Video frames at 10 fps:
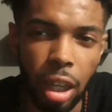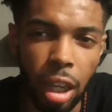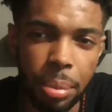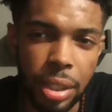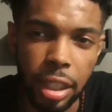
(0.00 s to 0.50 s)

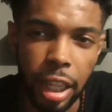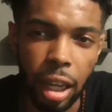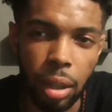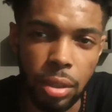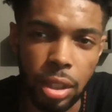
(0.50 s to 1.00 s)
ups and
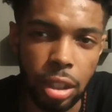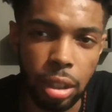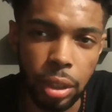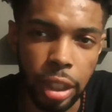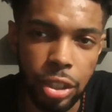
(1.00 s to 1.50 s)
downs in their
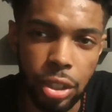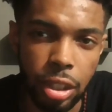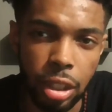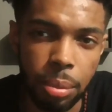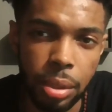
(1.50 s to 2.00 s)

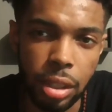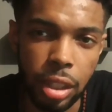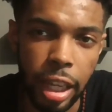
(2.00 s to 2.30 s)
relationships.